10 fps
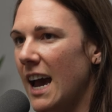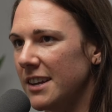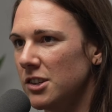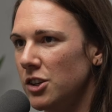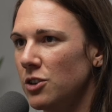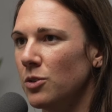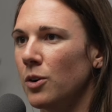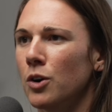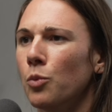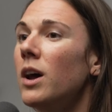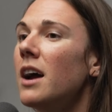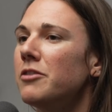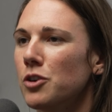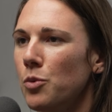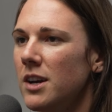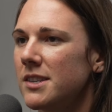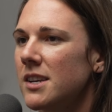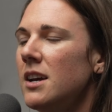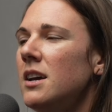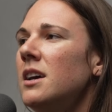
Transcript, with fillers: I had to do or whatever it was."